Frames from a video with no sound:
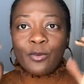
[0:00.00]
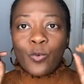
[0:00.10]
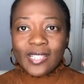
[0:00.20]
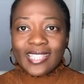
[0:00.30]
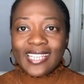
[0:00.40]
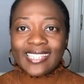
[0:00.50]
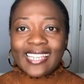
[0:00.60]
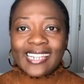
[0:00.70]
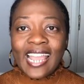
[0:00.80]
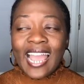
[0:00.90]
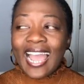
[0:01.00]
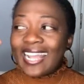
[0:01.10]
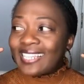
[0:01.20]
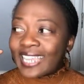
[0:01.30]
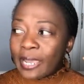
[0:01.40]
one thing that
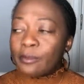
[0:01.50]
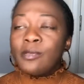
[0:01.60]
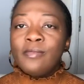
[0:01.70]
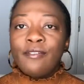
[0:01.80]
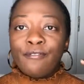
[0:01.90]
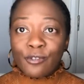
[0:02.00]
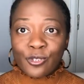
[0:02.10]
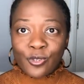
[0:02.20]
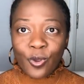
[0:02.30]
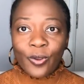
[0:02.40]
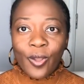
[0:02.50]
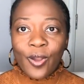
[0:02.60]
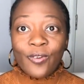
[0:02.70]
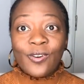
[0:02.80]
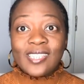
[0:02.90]
had kept me for so
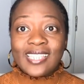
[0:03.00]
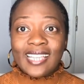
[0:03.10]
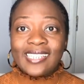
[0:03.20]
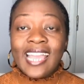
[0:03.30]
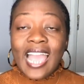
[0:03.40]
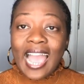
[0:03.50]
long was that